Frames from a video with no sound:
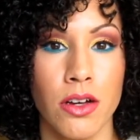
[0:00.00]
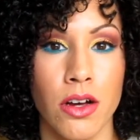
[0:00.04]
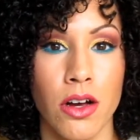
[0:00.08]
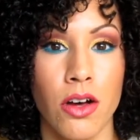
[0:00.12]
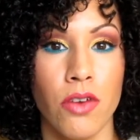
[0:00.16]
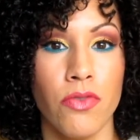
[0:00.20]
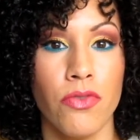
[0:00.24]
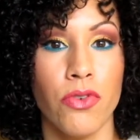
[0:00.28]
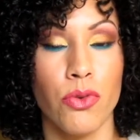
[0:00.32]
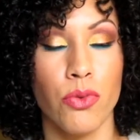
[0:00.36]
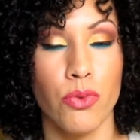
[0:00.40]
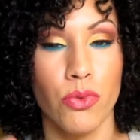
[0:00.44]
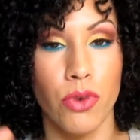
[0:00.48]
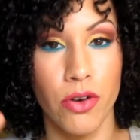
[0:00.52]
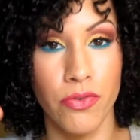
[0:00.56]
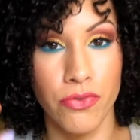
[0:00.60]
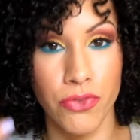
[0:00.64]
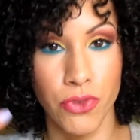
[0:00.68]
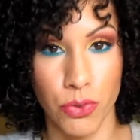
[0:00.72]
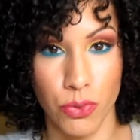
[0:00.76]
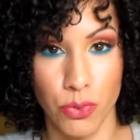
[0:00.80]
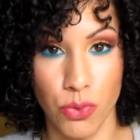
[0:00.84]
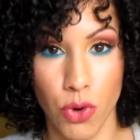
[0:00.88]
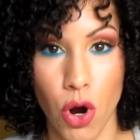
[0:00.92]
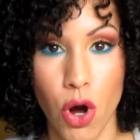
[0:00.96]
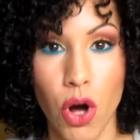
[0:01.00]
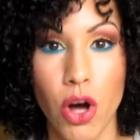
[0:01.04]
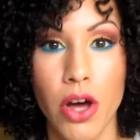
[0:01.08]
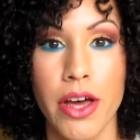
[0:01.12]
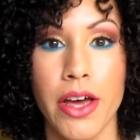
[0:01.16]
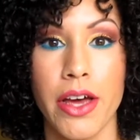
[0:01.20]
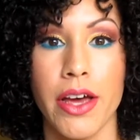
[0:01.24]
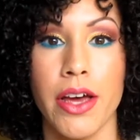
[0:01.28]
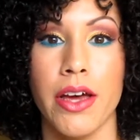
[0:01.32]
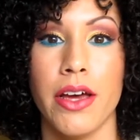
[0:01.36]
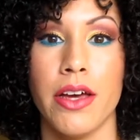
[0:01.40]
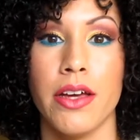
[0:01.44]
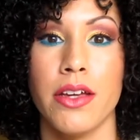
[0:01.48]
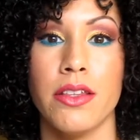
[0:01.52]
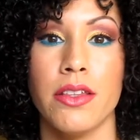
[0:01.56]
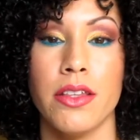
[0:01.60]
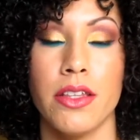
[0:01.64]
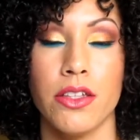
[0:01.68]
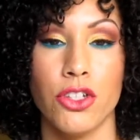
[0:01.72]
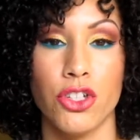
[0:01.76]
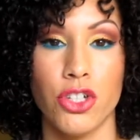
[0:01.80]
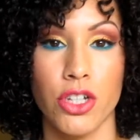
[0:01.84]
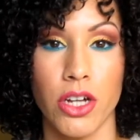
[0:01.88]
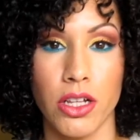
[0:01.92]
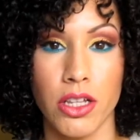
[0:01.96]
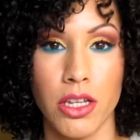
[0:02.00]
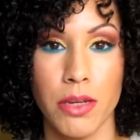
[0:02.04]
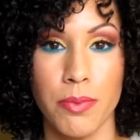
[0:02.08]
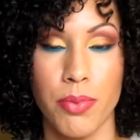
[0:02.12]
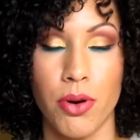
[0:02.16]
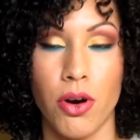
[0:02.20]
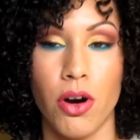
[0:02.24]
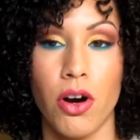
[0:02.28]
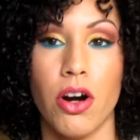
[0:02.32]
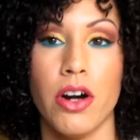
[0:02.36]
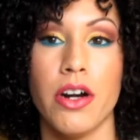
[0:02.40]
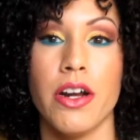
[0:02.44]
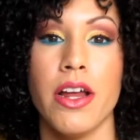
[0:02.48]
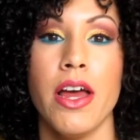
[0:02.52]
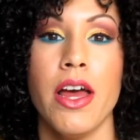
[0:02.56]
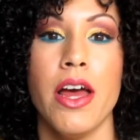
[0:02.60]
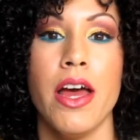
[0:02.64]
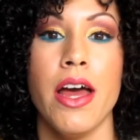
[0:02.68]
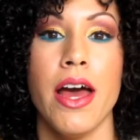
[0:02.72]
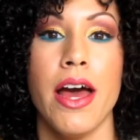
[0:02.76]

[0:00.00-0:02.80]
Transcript: of the raw egg, the jelly part,